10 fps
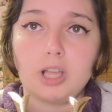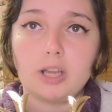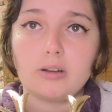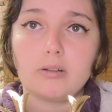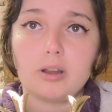
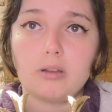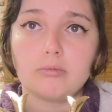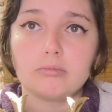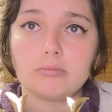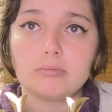I don't know.
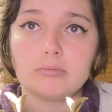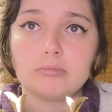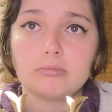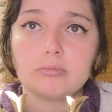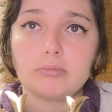
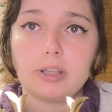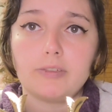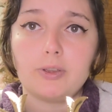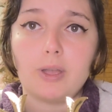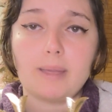
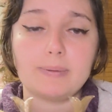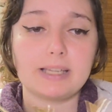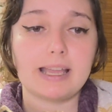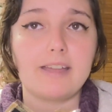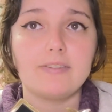If you happen
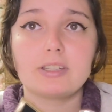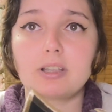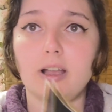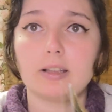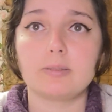to have this
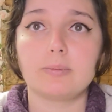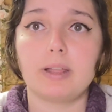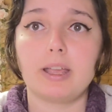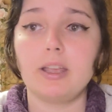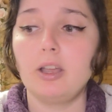
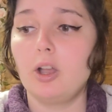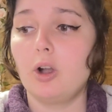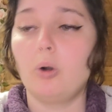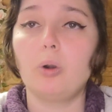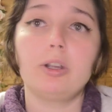cosplay,
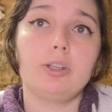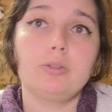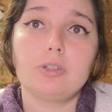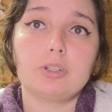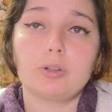or
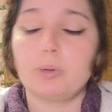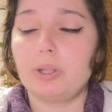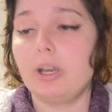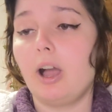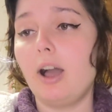you just are
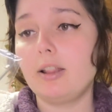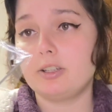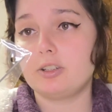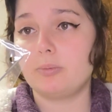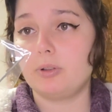really
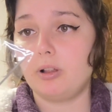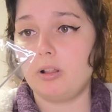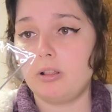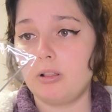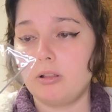
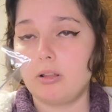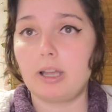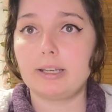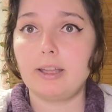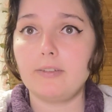knowledgeable,
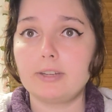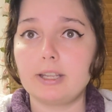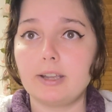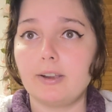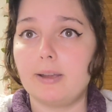I'd love to
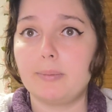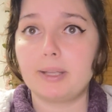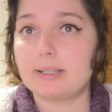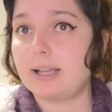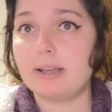hear it
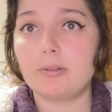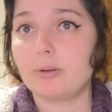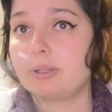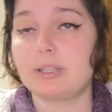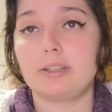because I don't
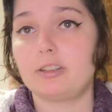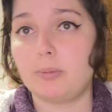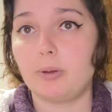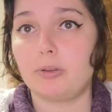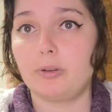know what this is
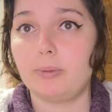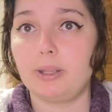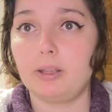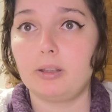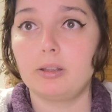supposed to be.